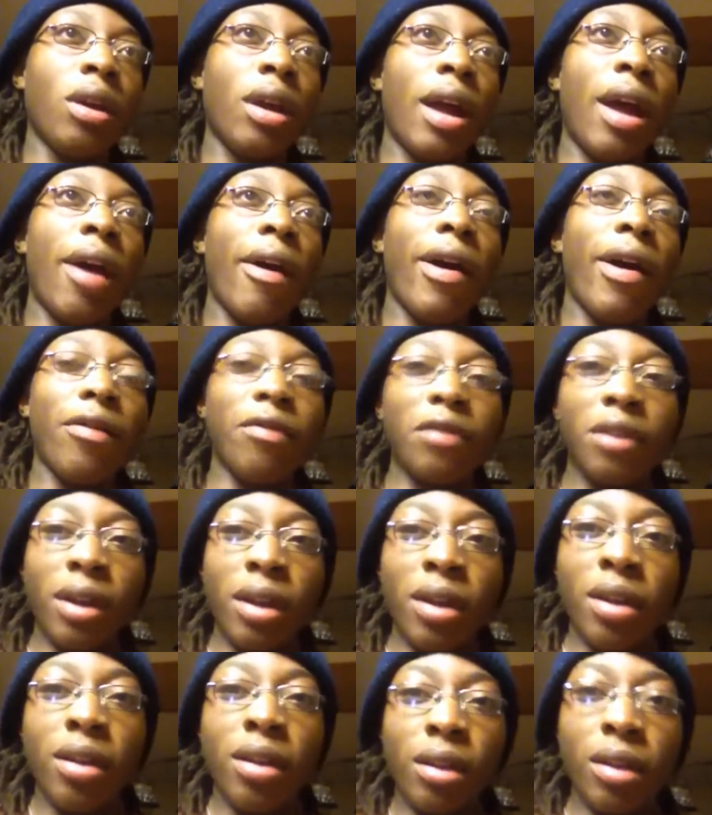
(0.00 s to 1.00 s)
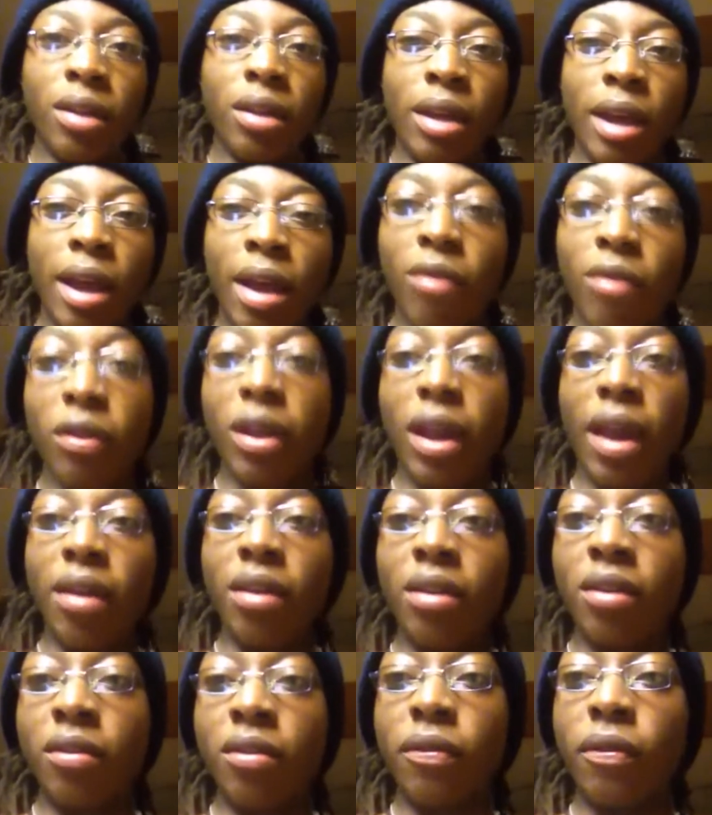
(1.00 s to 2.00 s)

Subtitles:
how I've done it and how I've gotten this